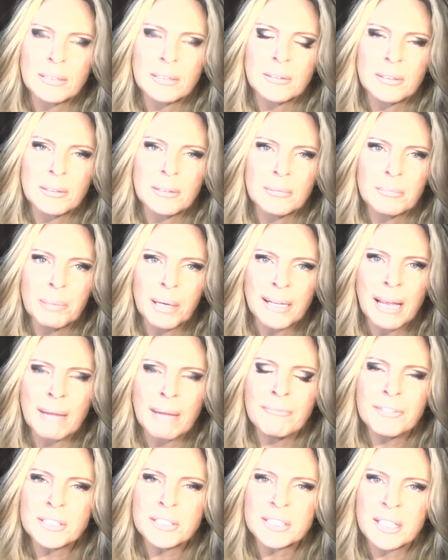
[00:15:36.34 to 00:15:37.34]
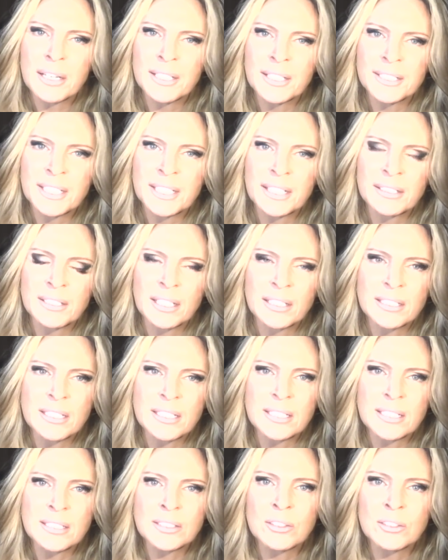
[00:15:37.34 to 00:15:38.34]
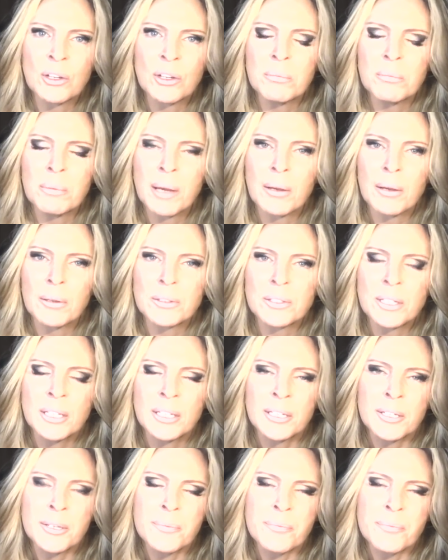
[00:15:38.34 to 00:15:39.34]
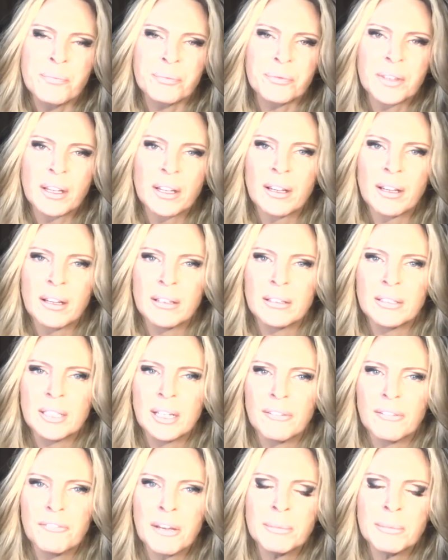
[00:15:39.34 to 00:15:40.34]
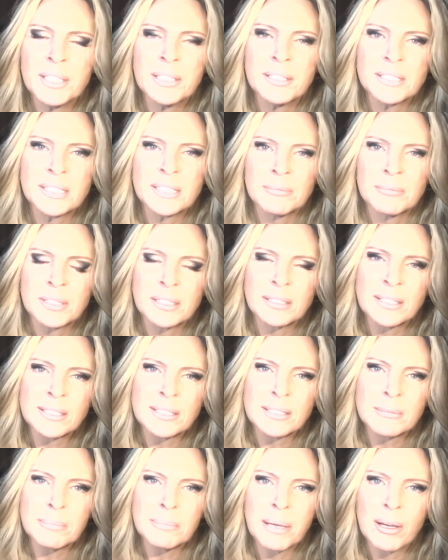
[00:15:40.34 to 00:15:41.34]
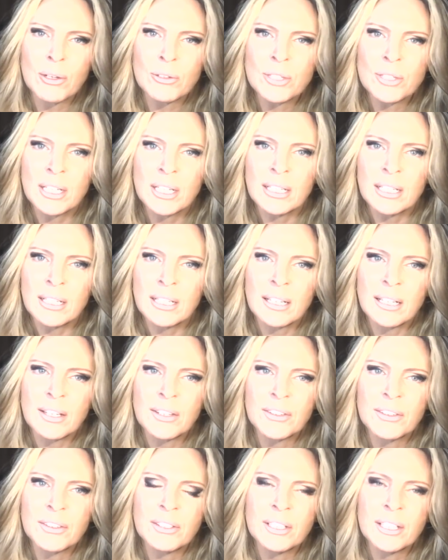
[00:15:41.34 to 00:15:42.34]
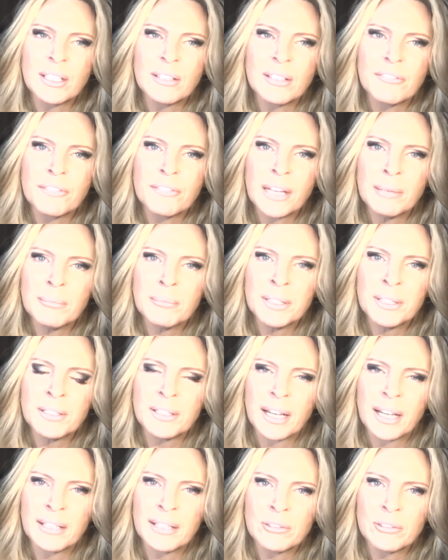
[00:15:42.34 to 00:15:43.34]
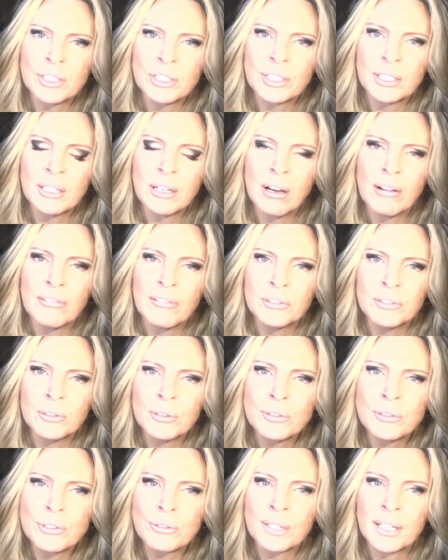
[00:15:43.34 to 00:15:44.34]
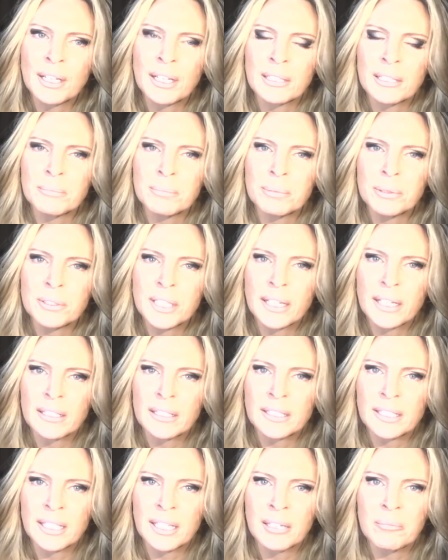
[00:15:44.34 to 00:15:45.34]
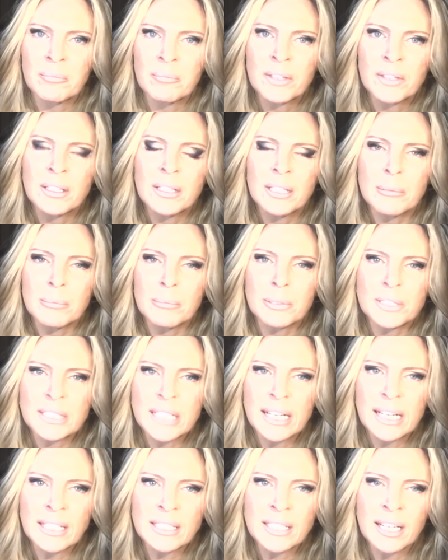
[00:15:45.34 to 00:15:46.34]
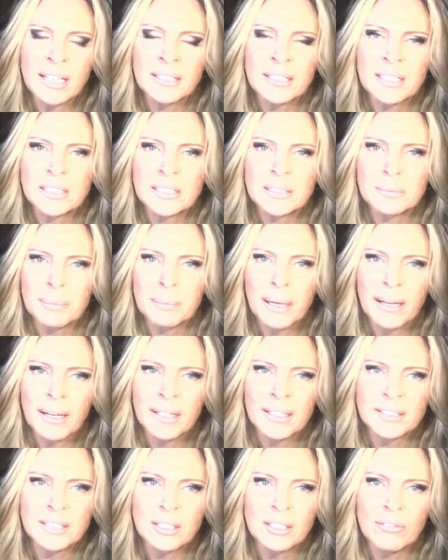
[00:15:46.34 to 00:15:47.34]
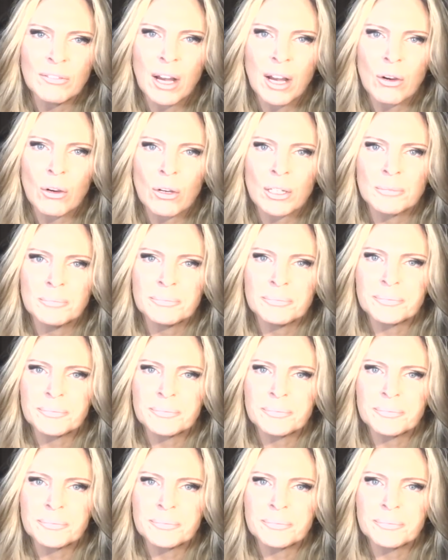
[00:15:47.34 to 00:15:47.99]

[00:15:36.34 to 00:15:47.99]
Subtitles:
by emphasizing that this is not about feminism. This is about the feminine energy of nurturing and protecting the space of our